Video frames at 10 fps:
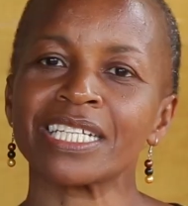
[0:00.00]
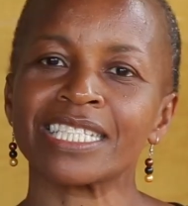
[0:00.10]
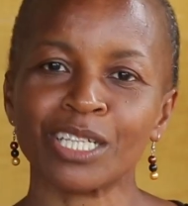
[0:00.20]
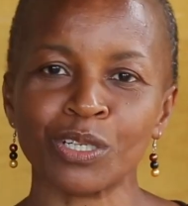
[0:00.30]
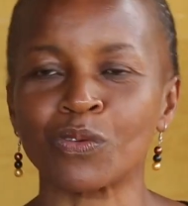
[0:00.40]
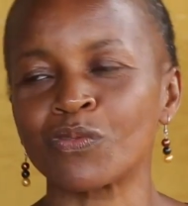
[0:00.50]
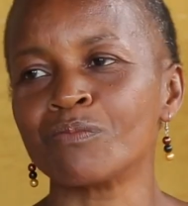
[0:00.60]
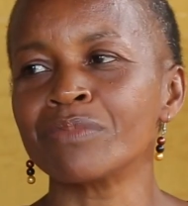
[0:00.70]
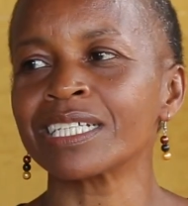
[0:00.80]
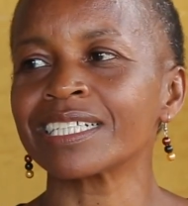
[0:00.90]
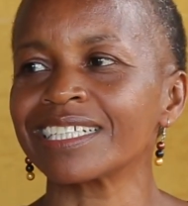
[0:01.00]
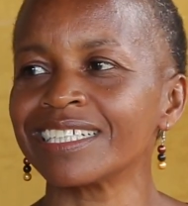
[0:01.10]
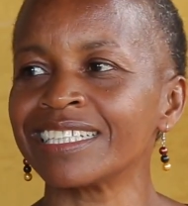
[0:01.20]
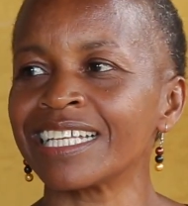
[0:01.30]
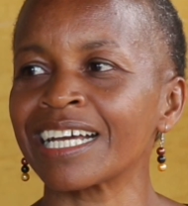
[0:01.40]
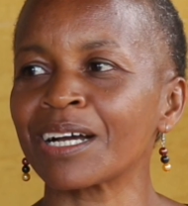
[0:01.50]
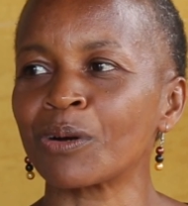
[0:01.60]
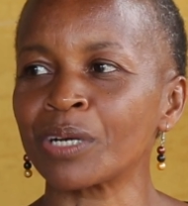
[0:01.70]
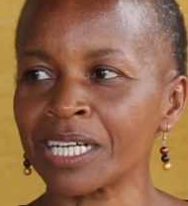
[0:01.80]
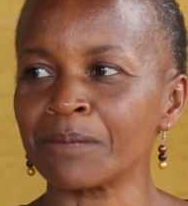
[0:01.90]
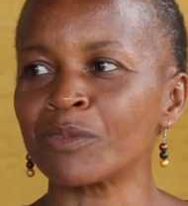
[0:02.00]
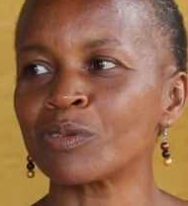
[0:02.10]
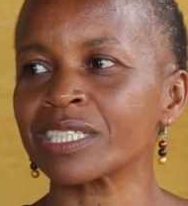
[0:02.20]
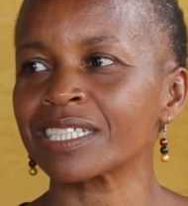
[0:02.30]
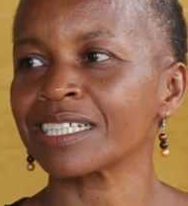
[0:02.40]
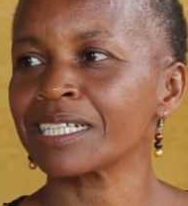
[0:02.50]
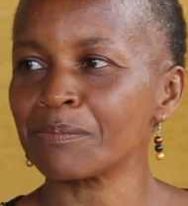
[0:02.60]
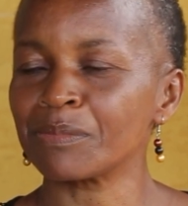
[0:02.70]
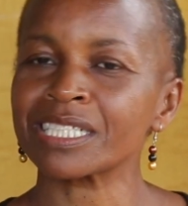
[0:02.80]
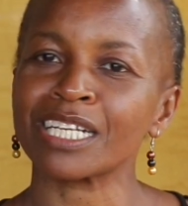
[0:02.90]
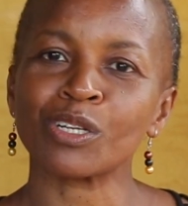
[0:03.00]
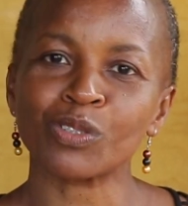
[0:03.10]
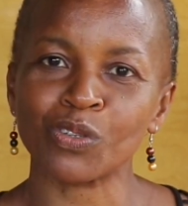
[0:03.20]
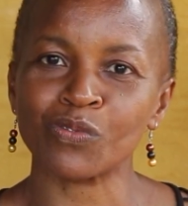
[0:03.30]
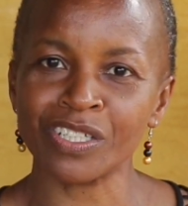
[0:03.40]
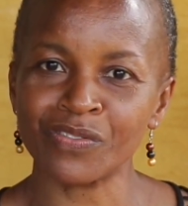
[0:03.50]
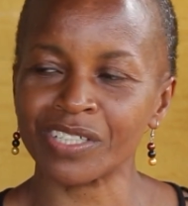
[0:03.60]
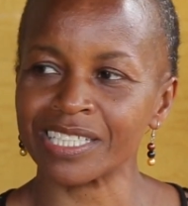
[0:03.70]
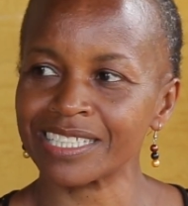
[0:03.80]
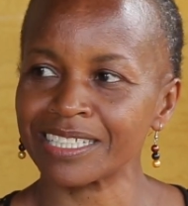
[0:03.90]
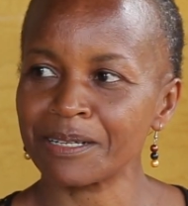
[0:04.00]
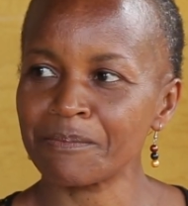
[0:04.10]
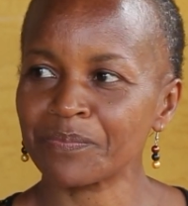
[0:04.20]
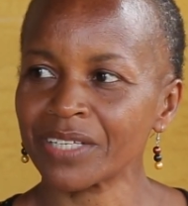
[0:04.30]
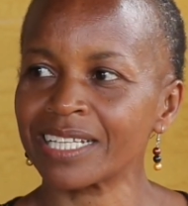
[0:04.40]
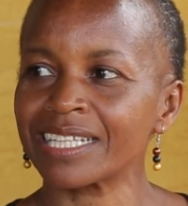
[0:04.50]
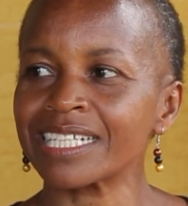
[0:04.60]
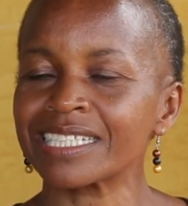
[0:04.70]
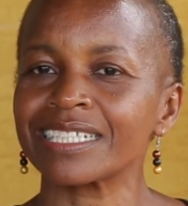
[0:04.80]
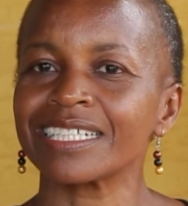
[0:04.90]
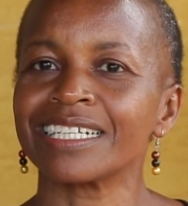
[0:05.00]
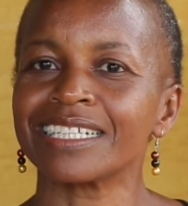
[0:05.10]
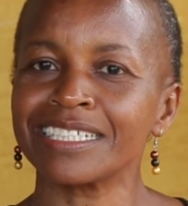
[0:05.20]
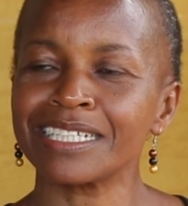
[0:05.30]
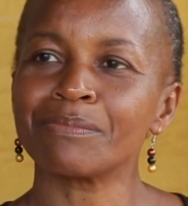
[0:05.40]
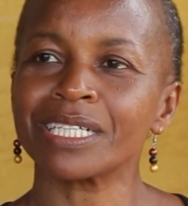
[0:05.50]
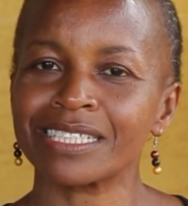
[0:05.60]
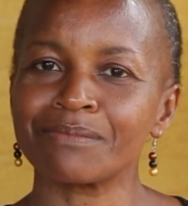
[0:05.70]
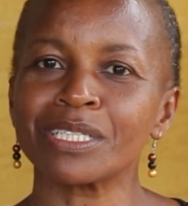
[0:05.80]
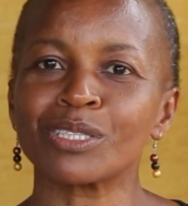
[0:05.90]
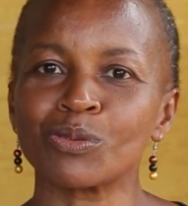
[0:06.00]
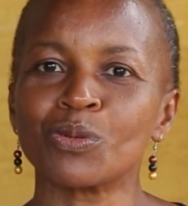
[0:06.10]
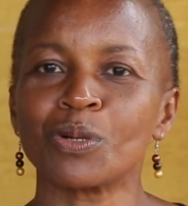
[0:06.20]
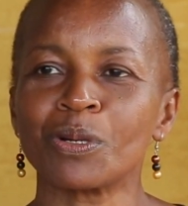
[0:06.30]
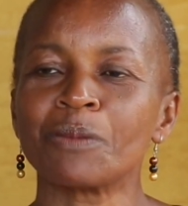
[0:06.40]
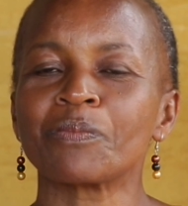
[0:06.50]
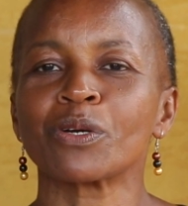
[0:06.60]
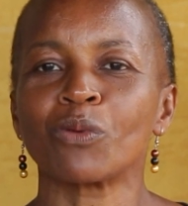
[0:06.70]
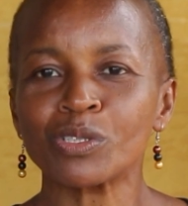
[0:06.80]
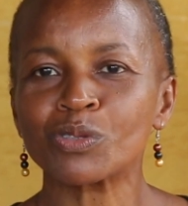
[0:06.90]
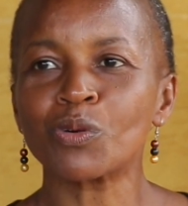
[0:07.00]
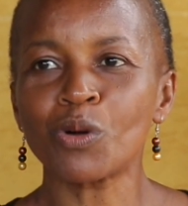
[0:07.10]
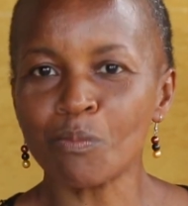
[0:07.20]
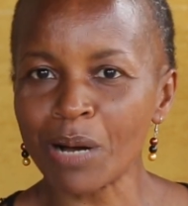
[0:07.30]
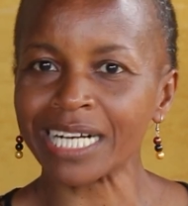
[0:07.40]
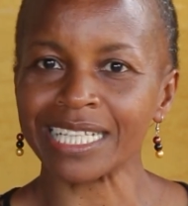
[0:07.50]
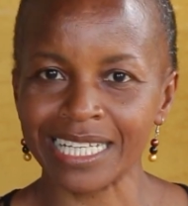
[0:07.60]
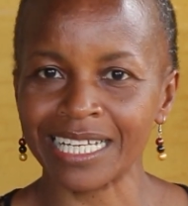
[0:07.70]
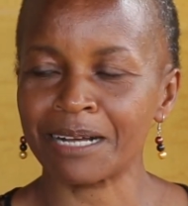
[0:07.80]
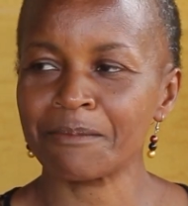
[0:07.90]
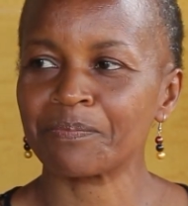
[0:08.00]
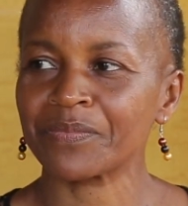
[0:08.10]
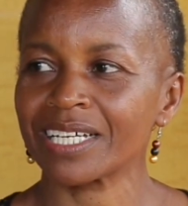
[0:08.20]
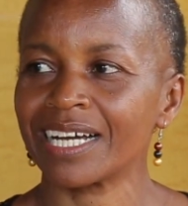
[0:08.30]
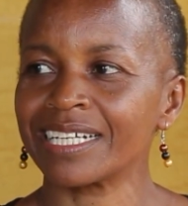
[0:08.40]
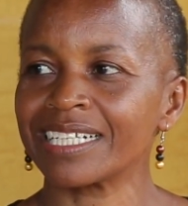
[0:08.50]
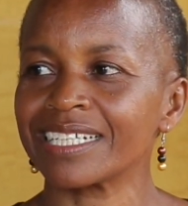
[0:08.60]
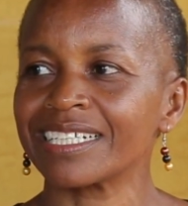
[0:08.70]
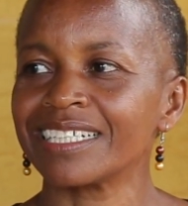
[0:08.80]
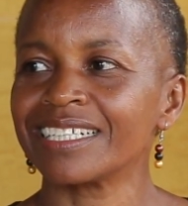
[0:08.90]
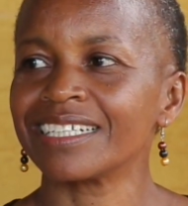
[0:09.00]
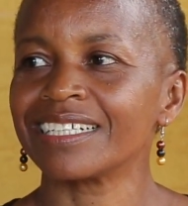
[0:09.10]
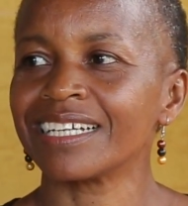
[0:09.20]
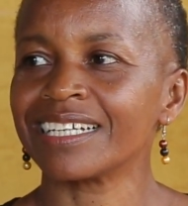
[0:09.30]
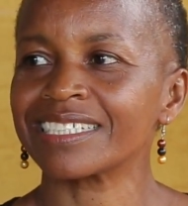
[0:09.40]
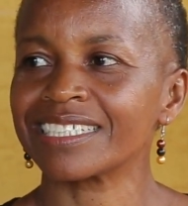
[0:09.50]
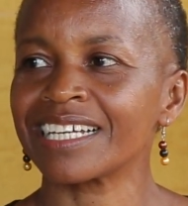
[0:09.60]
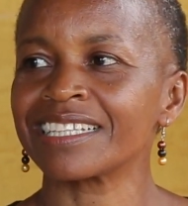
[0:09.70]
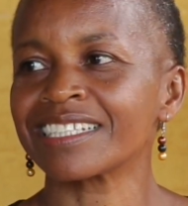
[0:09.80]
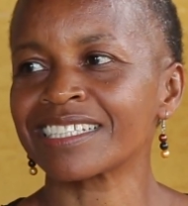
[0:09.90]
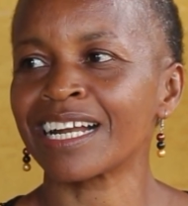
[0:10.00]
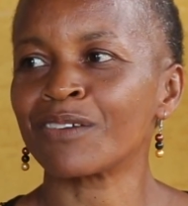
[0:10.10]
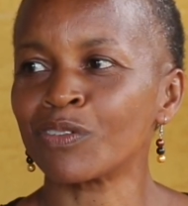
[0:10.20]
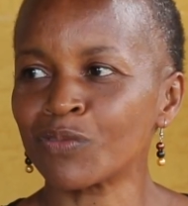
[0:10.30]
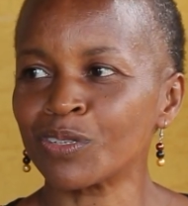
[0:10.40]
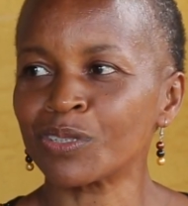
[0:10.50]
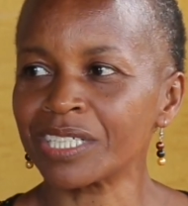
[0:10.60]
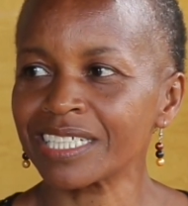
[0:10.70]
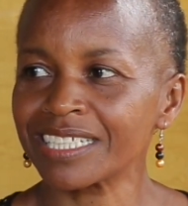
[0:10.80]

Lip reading: instead of being in the condemned, which makes a lot of difference. And that really makes me to want to go back there and share this love of God.